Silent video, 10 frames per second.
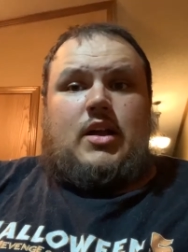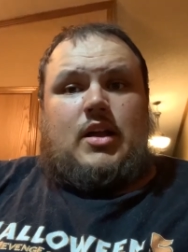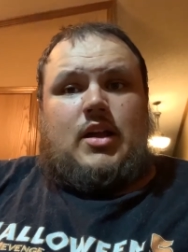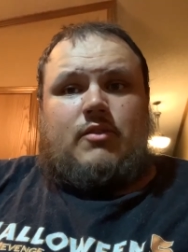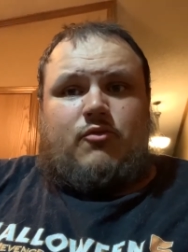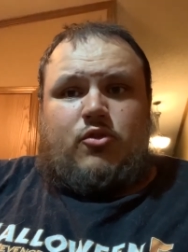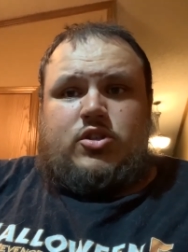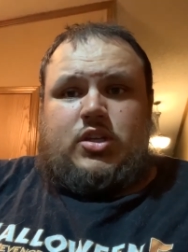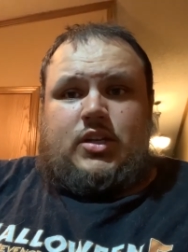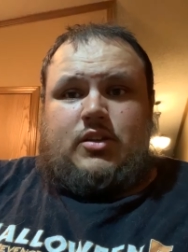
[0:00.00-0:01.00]

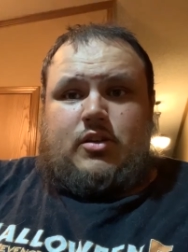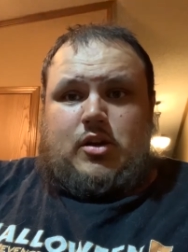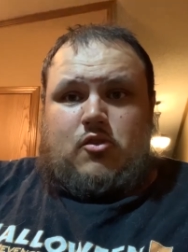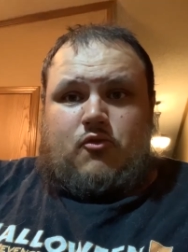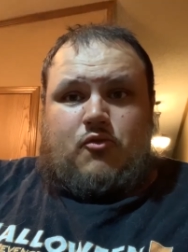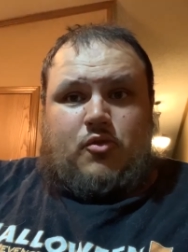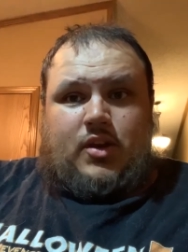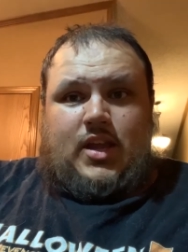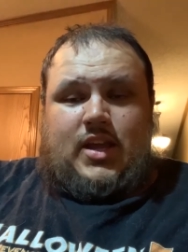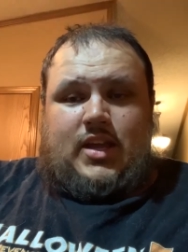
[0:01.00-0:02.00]
Unfortunately, there are no
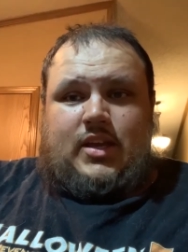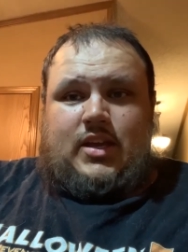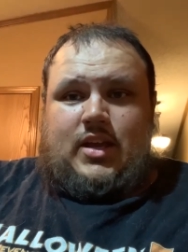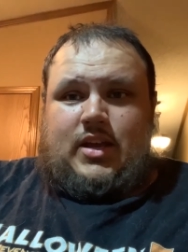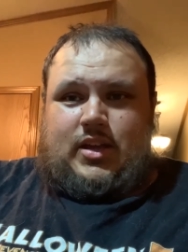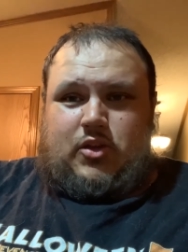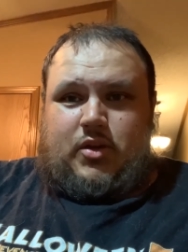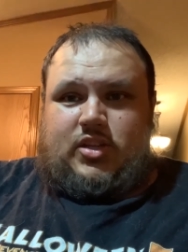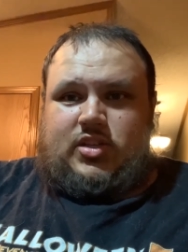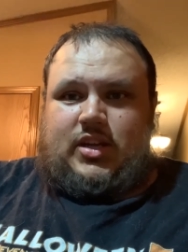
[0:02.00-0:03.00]
4K uh,
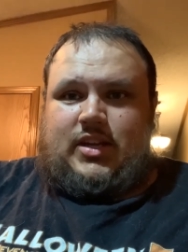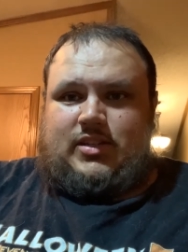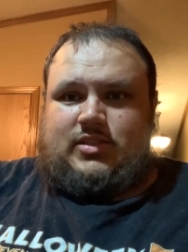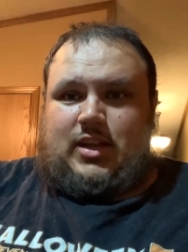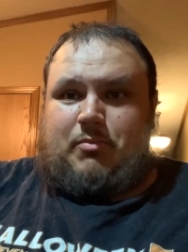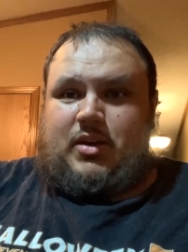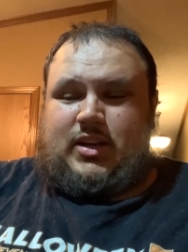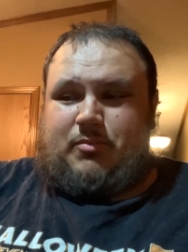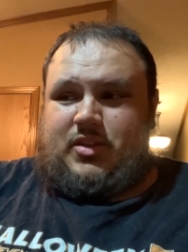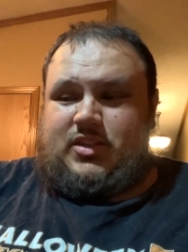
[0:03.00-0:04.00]
UHD discs that I picked
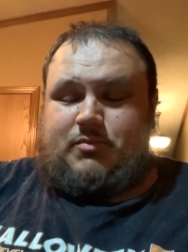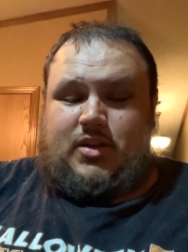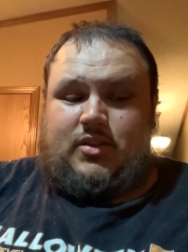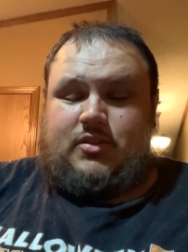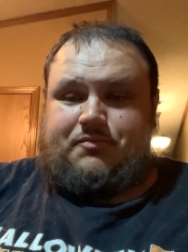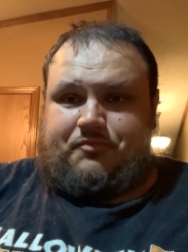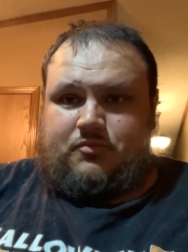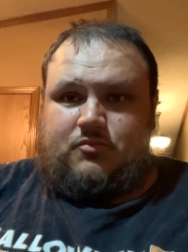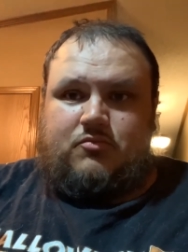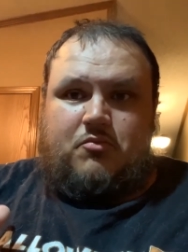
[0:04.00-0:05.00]
up this month,
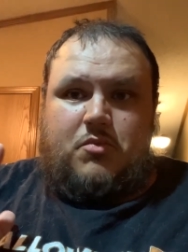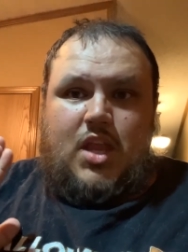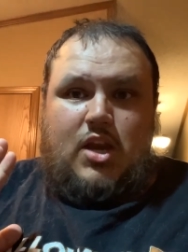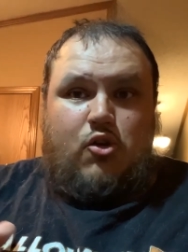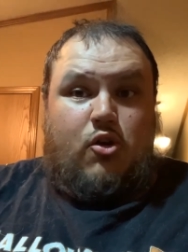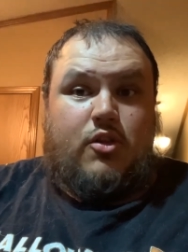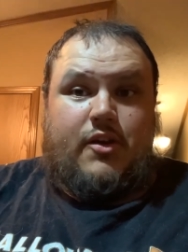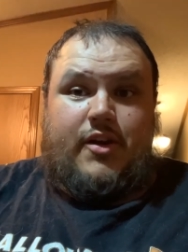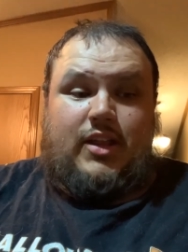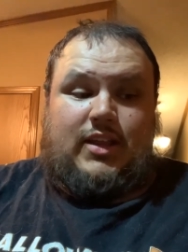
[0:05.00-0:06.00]
nor are there
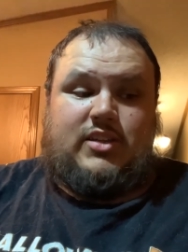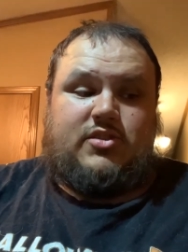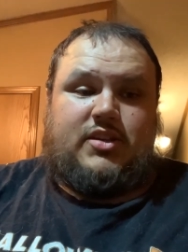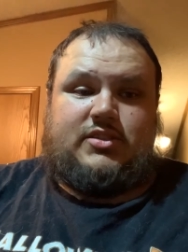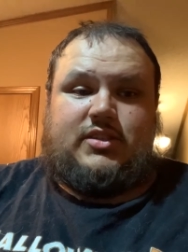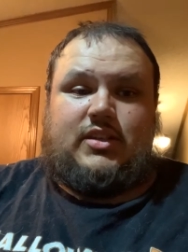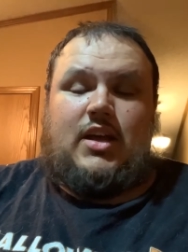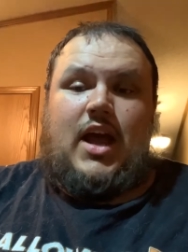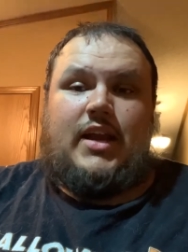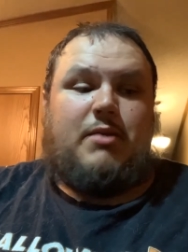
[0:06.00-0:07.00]
any laser discs.
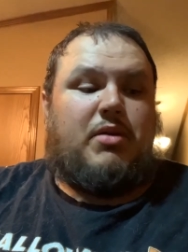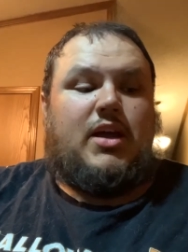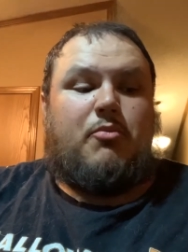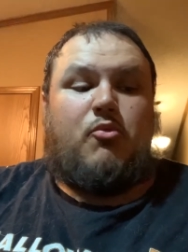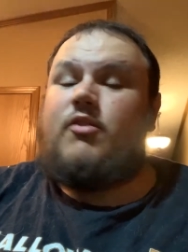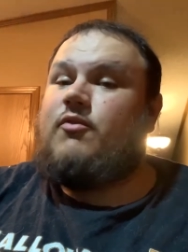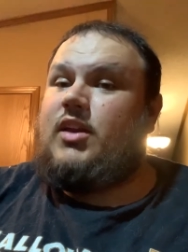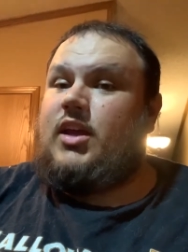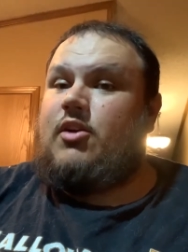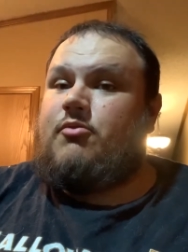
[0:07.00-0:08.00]
I did pick up one
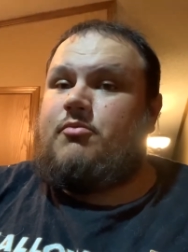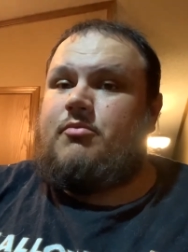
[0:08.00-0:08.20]
video,